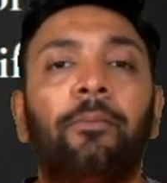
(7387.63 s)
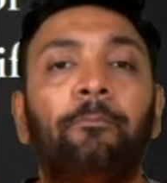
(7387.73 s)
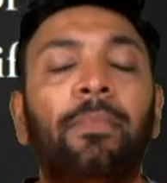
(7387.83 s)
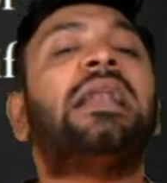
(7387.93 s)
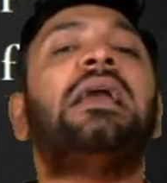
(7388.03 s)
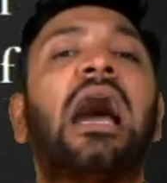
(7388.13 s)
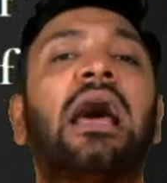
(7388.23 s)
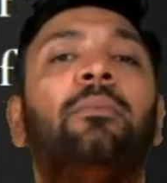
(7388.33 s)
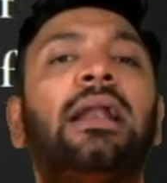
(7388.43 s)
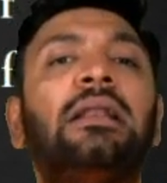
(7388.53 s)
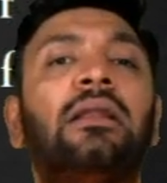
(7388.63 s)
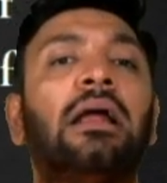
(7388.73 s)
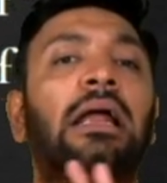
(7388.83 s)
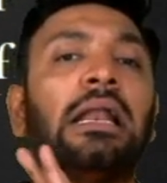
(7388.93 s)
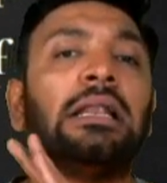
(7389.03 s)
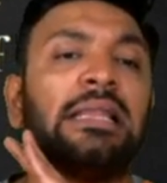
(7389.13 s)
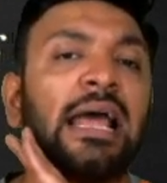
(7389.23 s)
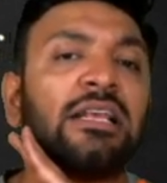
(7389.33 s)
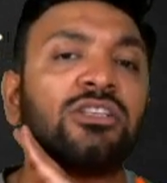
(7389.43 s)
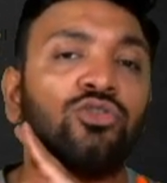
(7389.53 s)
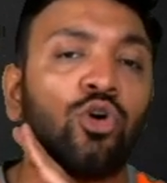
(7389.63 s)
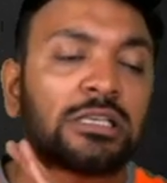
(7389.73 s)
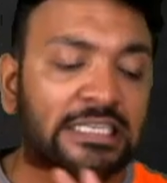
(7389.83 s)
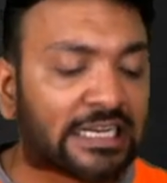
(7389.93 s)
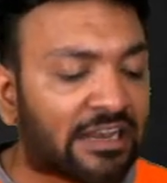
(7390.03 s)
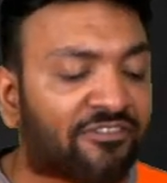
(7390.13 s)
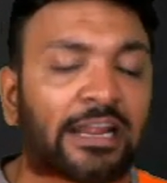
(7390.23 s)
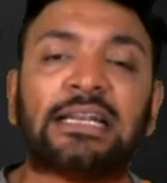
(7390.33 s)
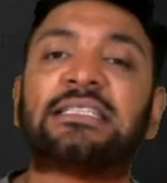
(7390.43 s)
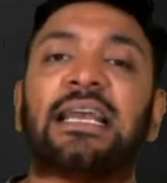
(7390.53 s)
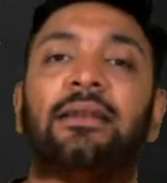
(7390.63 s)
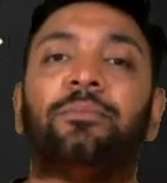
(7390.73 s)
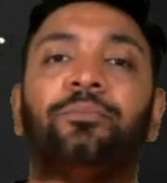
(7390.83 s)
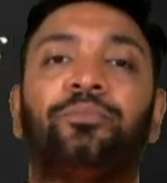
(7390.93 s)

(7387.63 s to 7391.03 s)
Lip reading: Men garment, there is no significant sale.